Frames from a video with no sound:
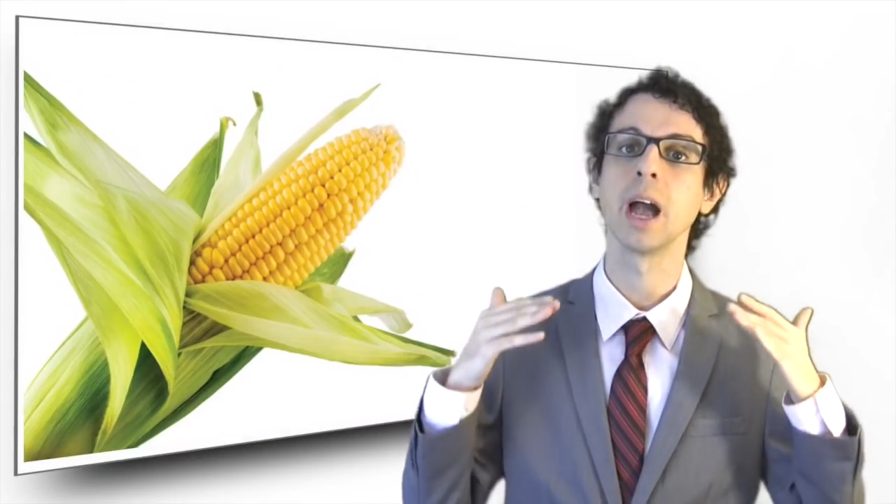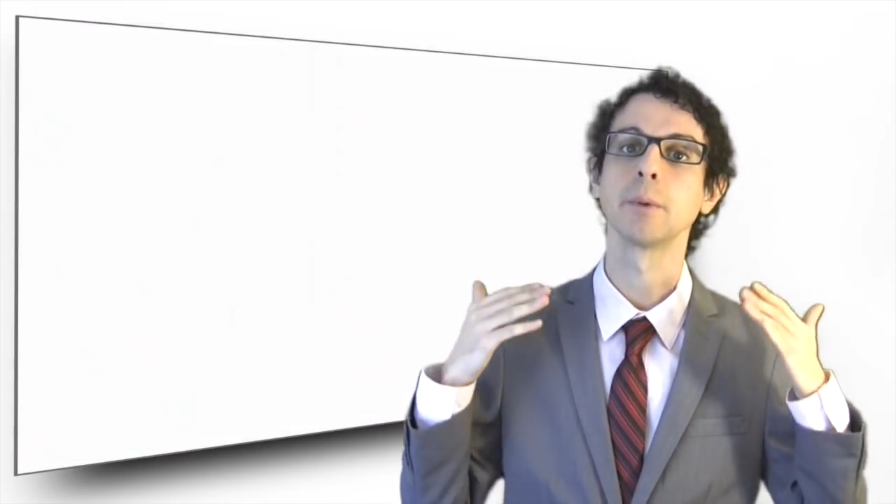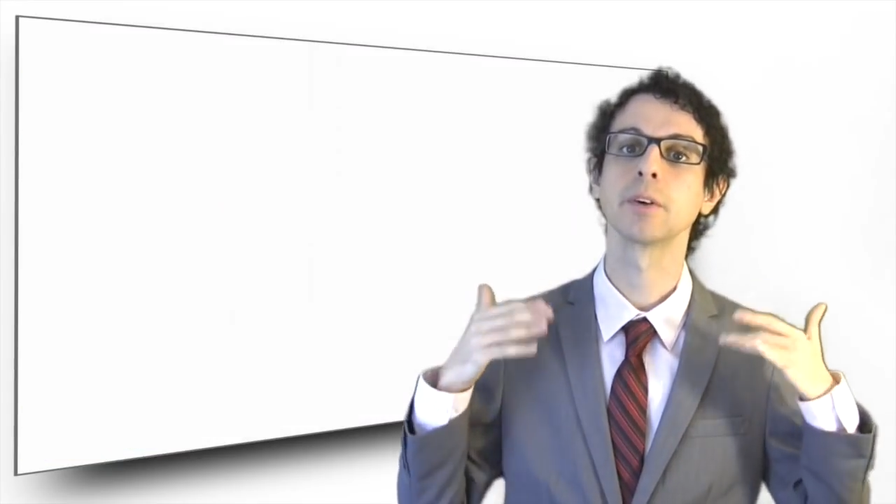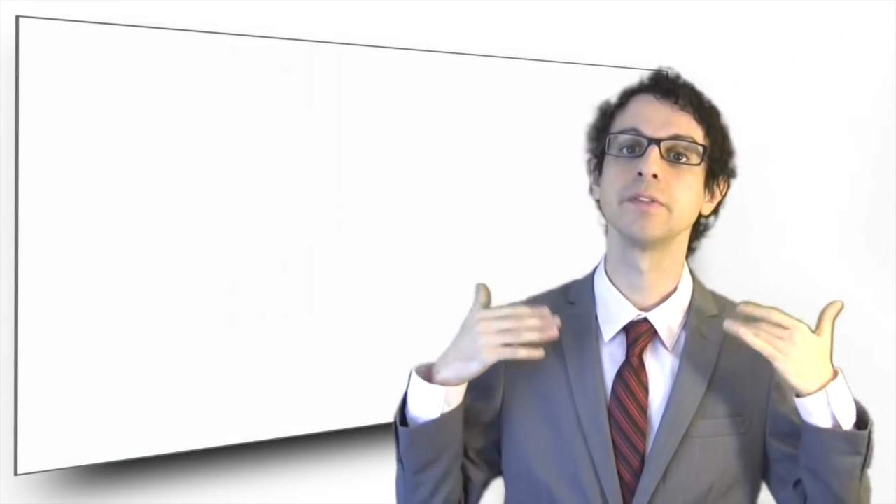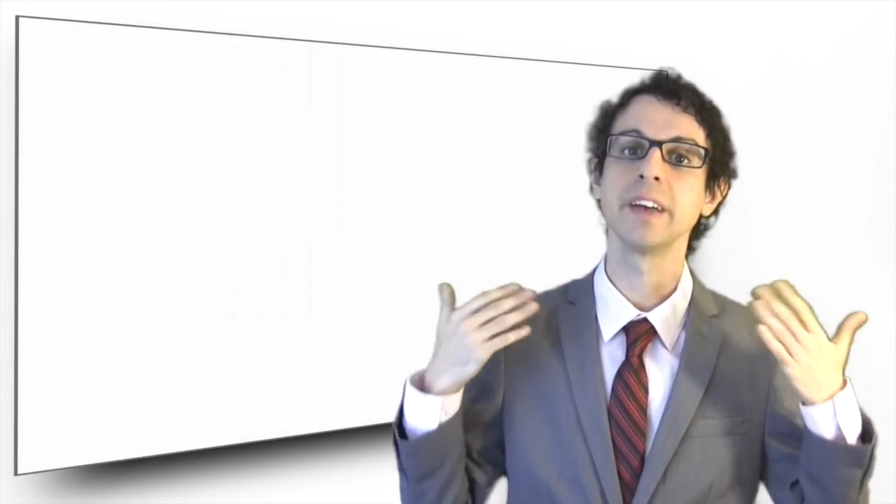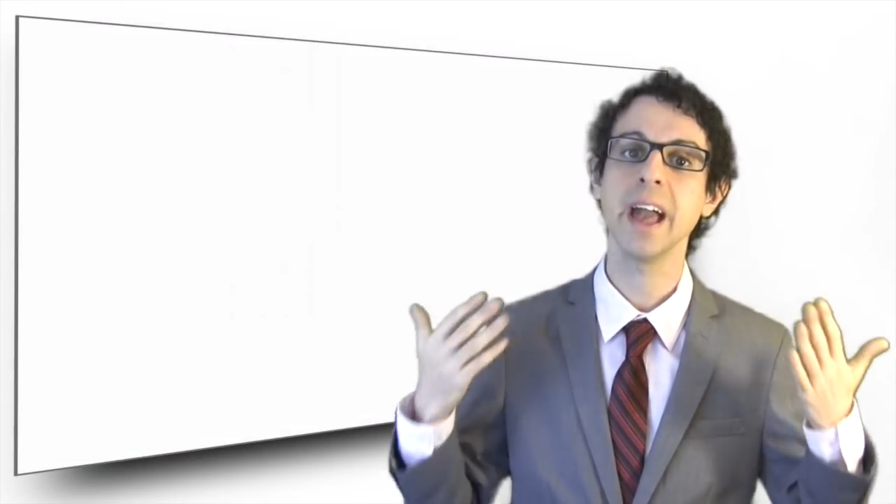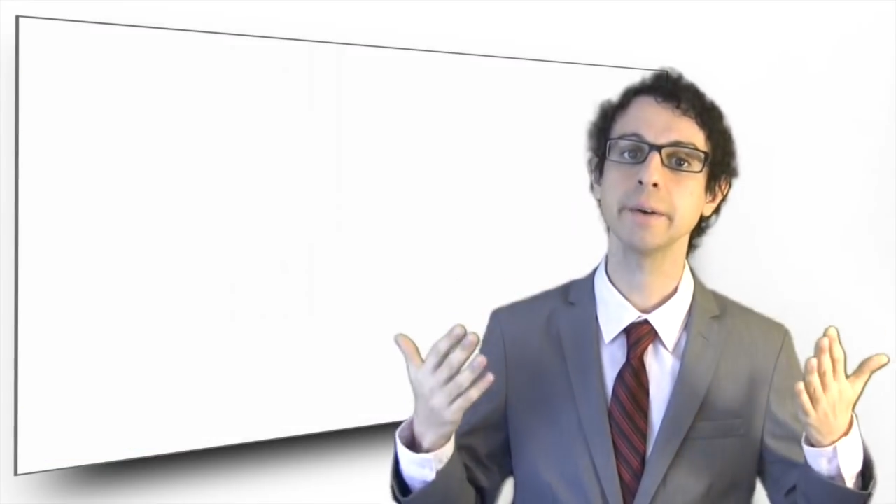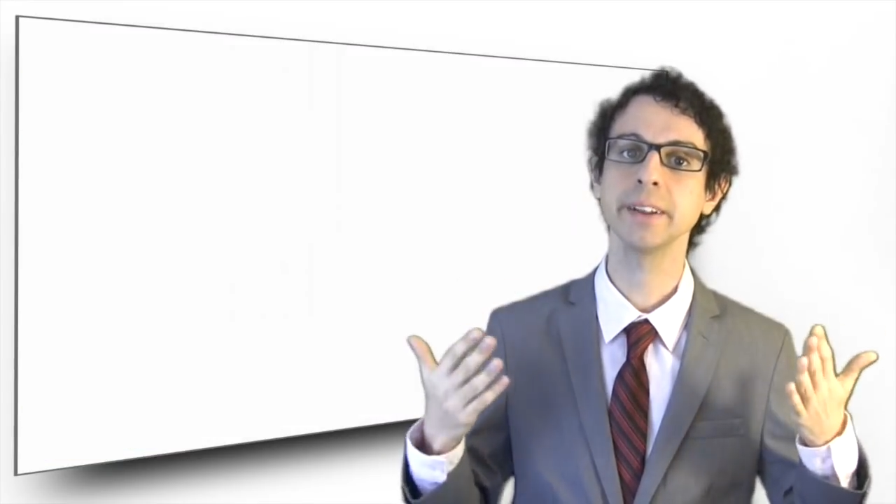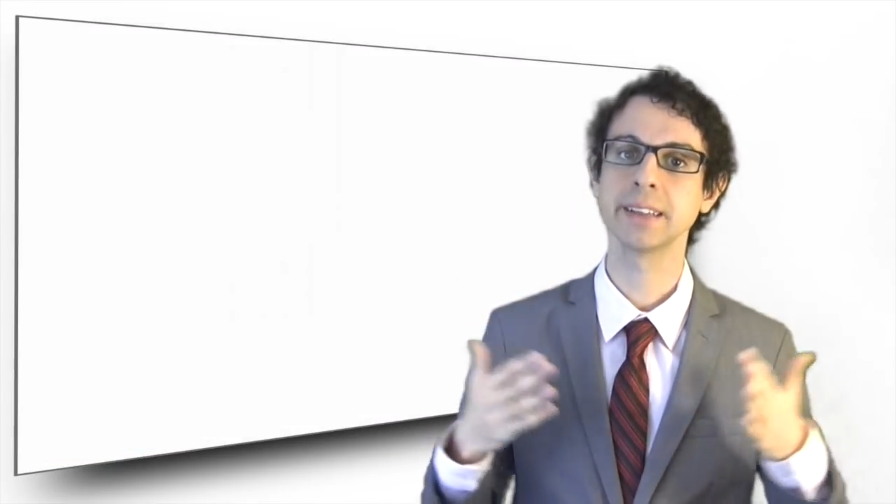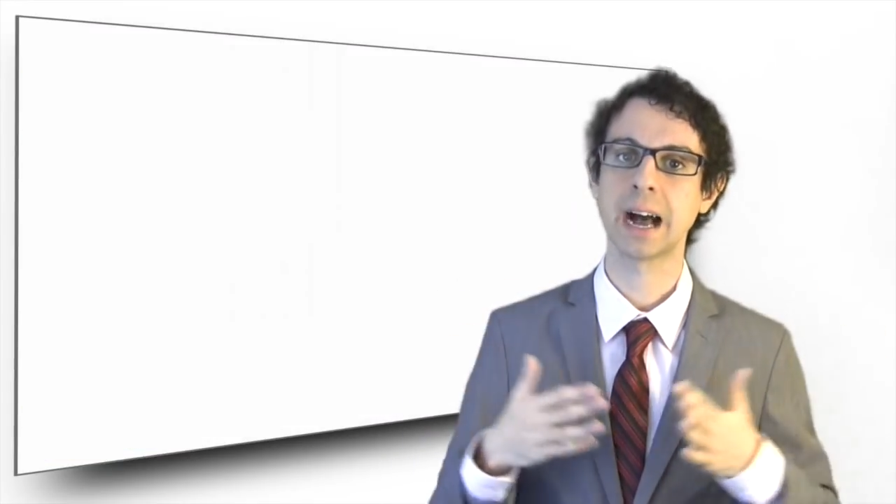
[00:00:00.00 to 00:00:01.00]
a more
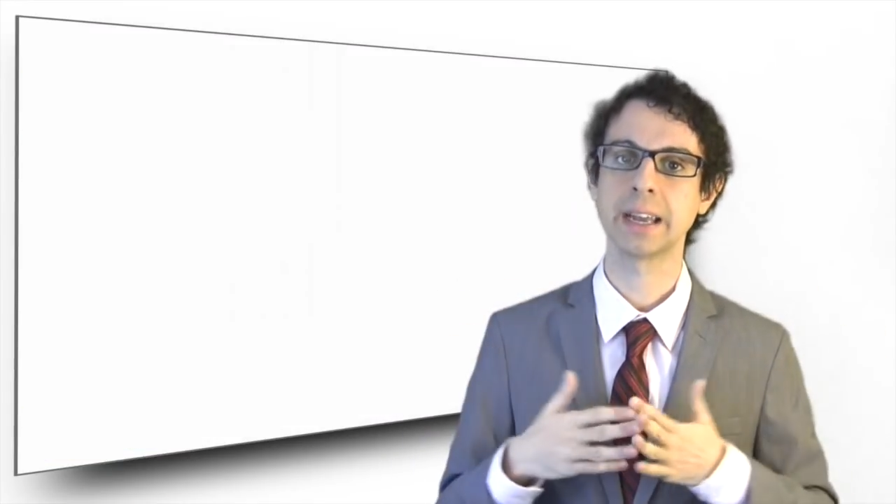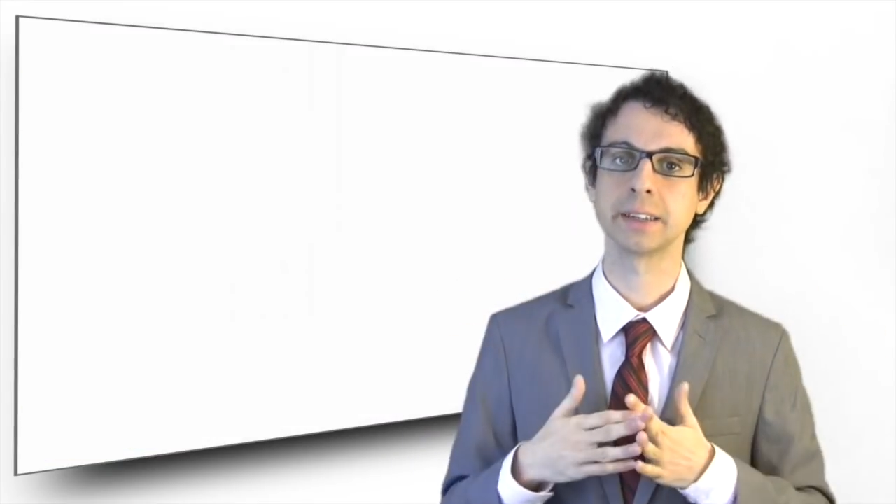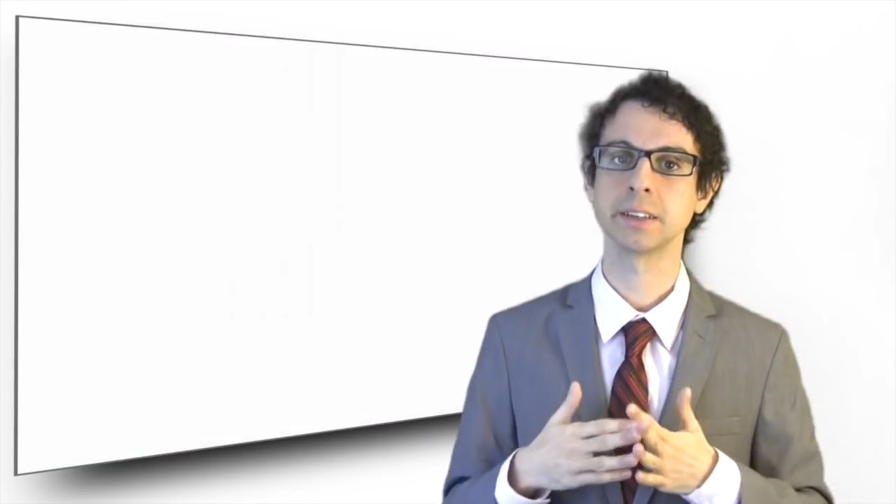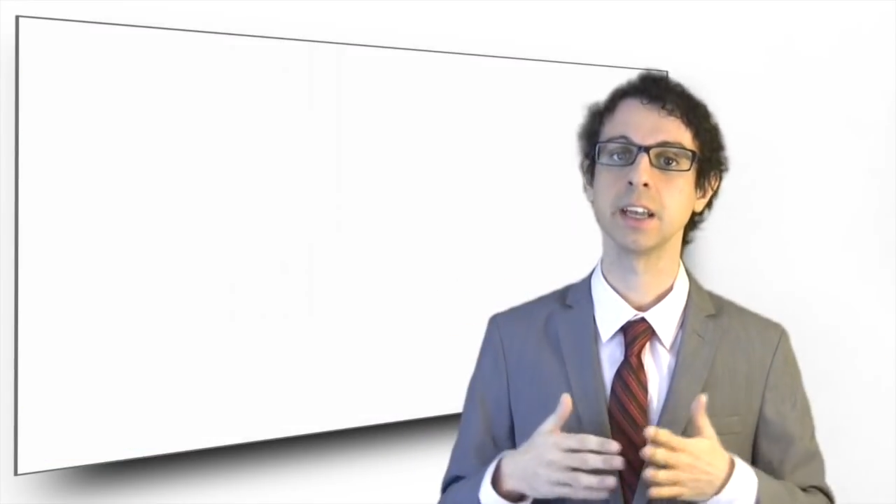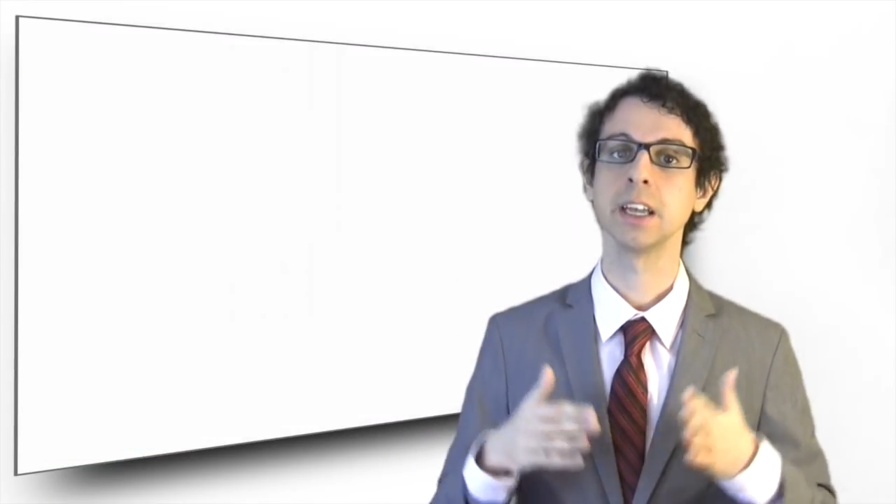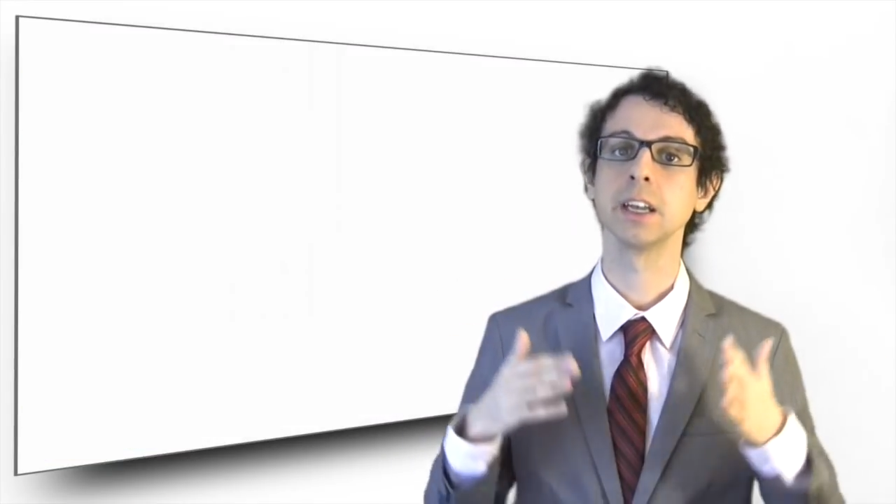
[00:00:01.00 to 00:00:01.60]
varied diet,